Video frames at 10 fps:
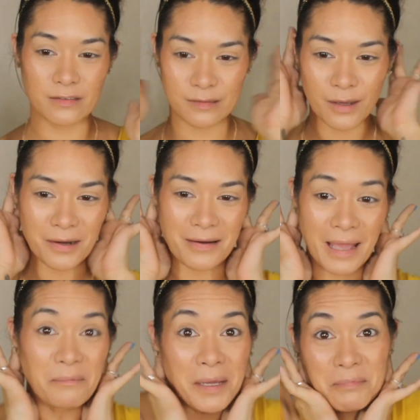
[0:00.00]
so
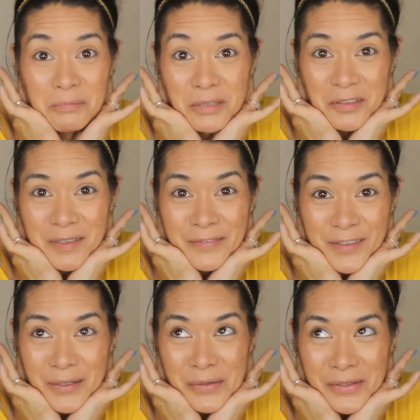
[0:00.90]
I might be blurry
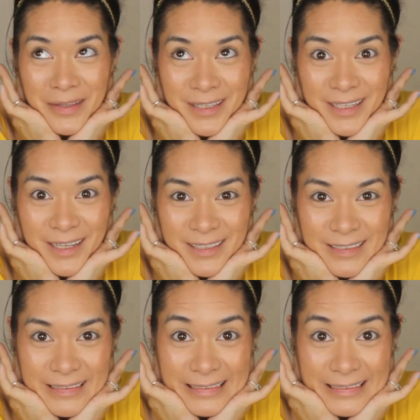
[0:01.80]
for the whole thing.